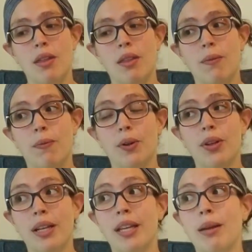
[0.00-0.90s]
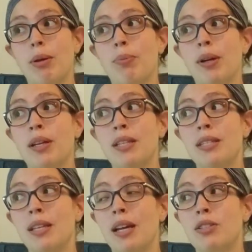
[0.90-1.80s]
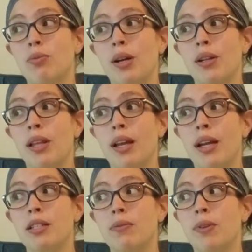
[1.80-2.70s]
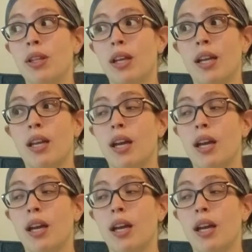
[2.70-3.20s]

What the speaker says: the further I get in my pregnancy, I swear like I just feel like I